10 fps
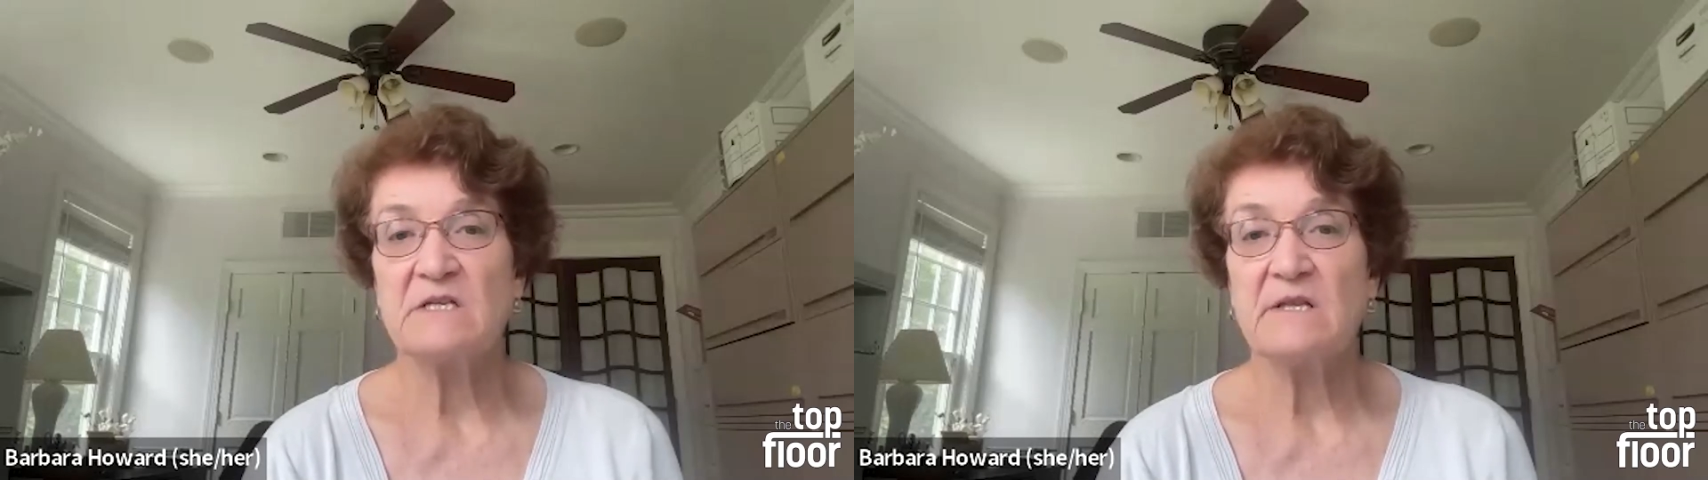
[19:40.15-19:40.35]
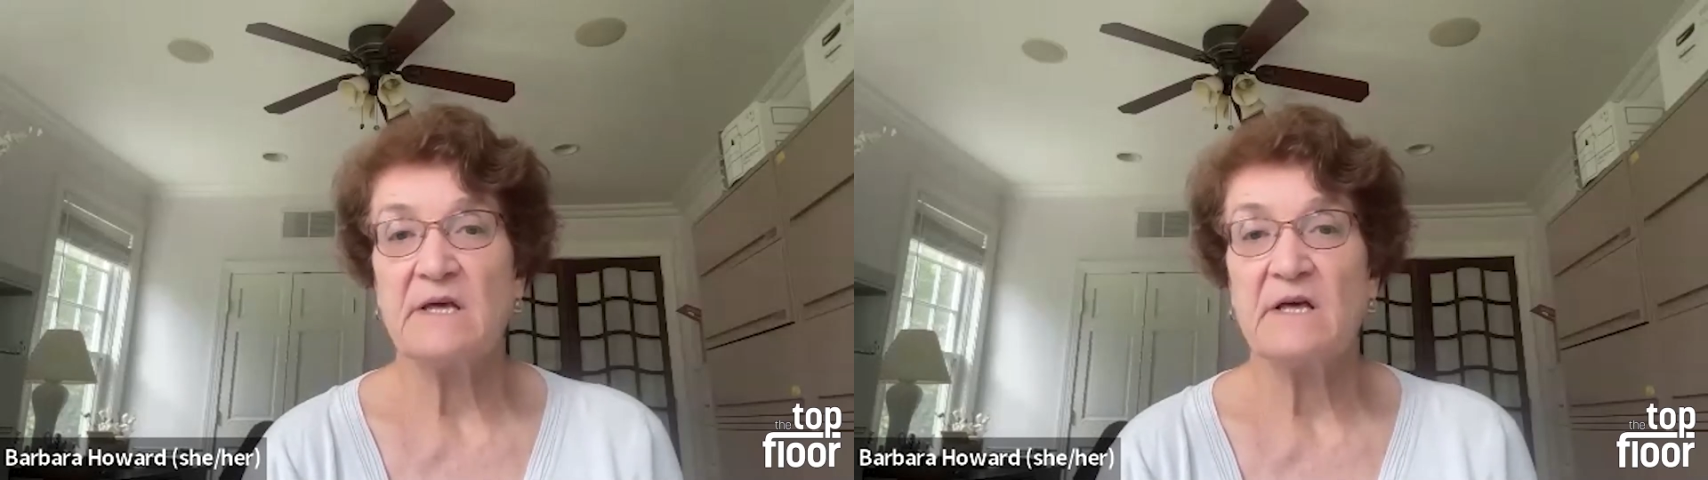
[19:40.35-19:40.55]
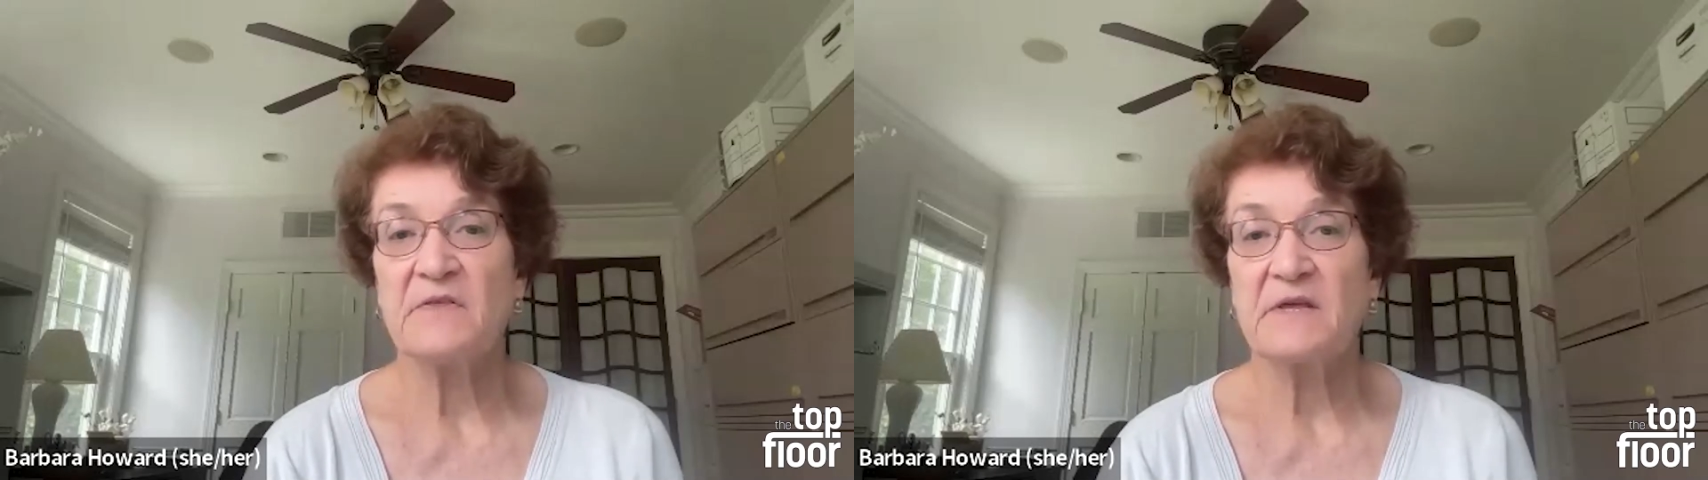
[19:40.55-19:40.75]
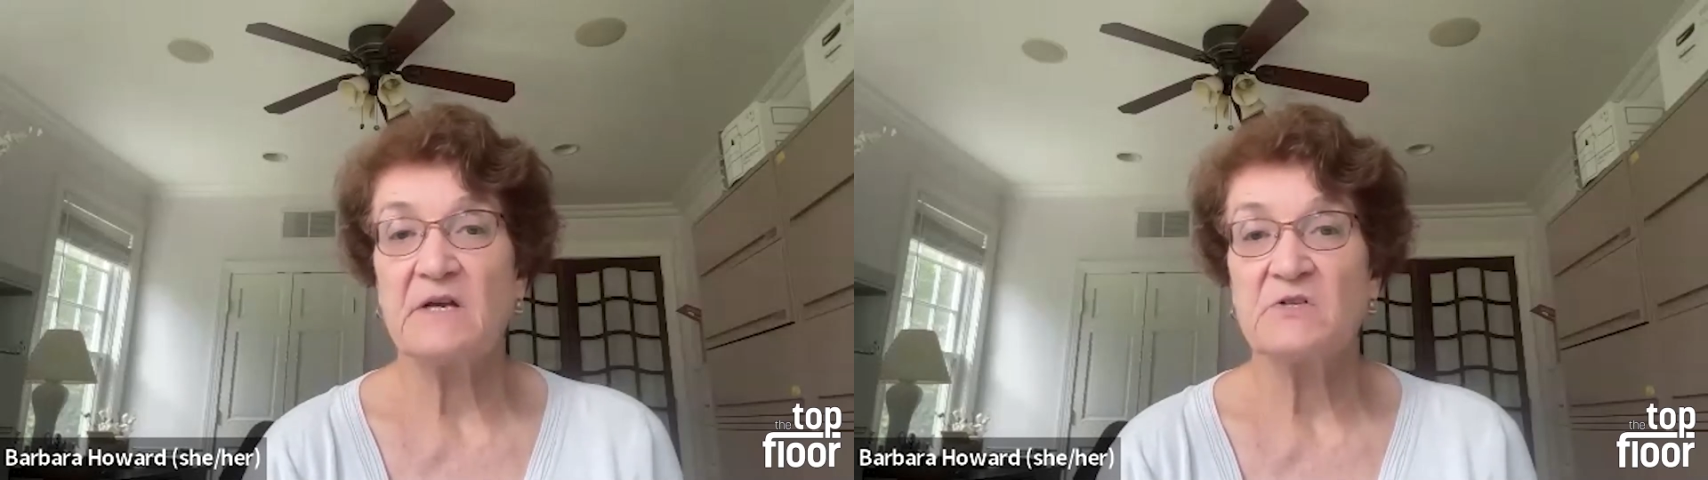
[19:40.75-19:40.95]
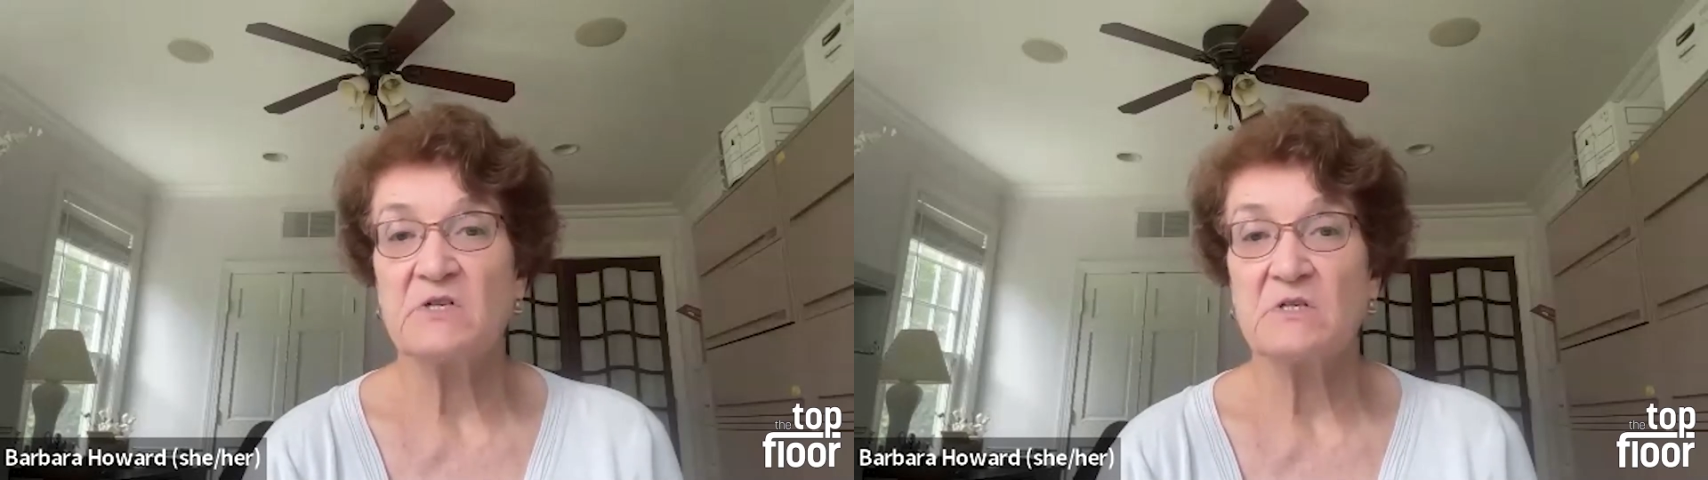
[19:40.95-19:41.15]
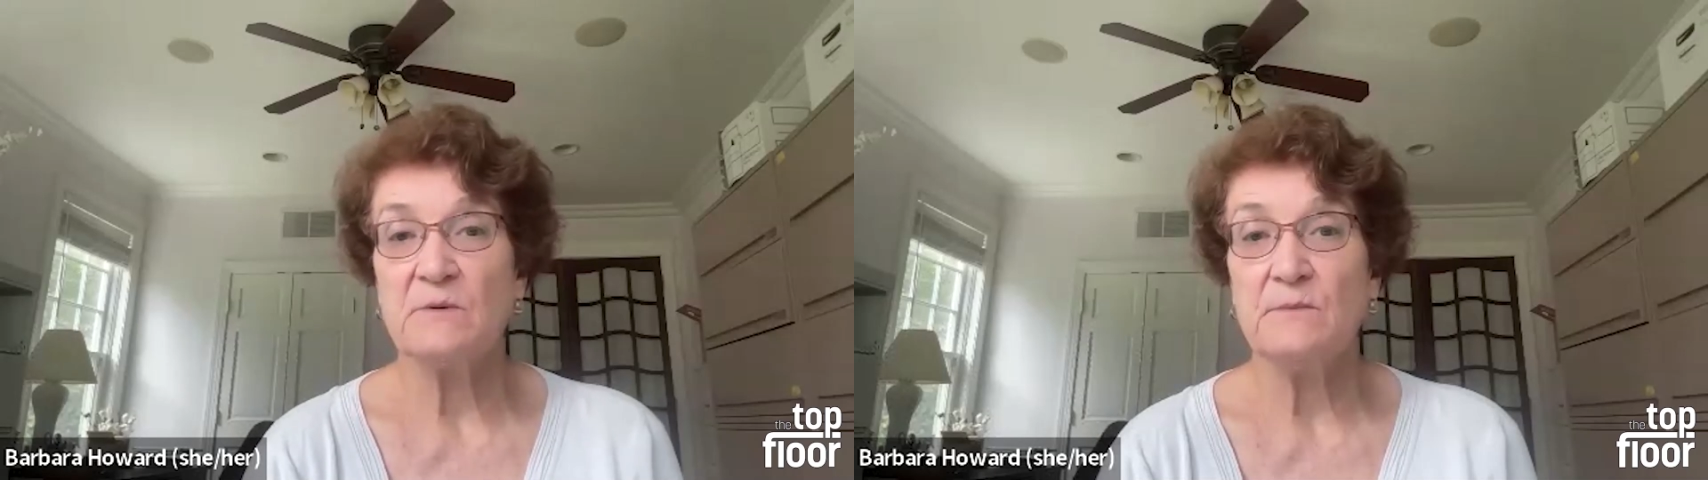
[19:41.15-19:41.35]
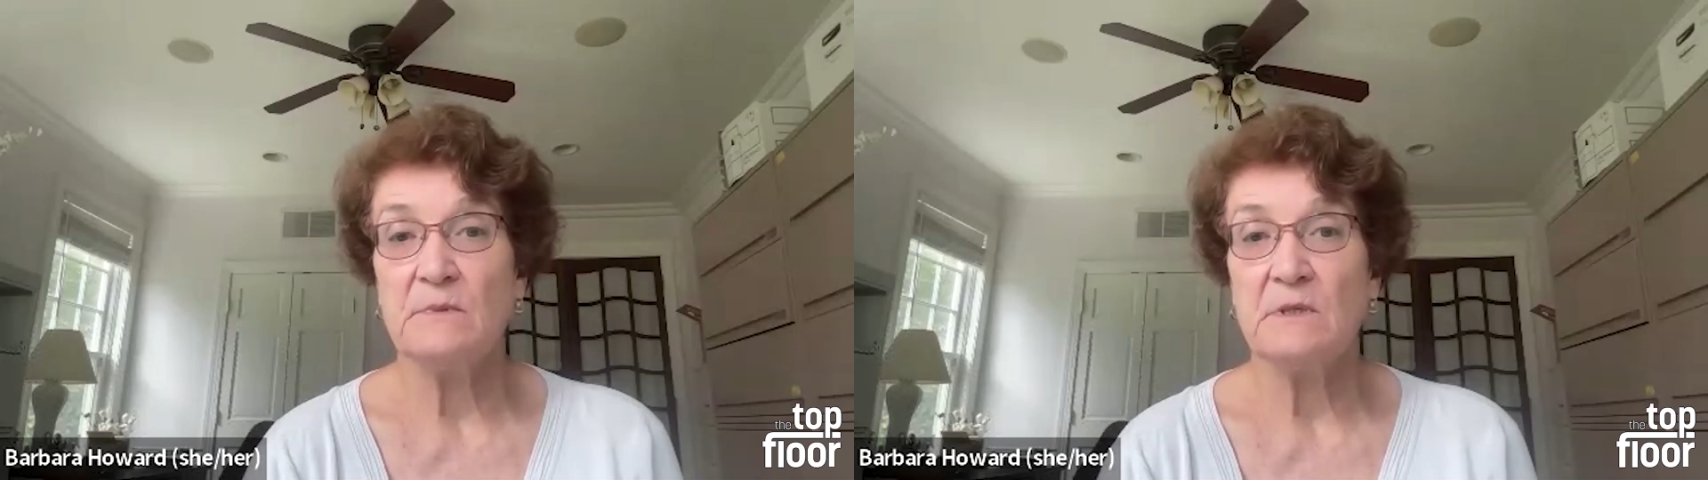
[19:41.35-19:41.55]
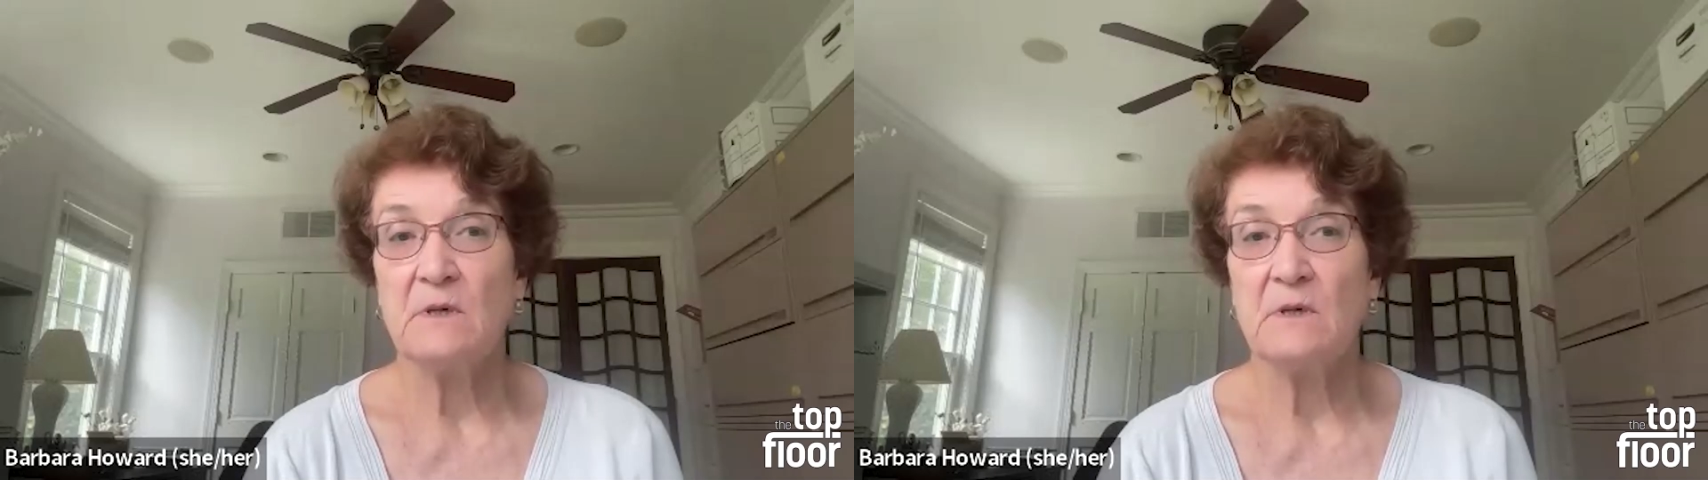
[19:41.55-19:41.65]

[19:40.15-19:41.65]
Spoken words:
in the healthcare system,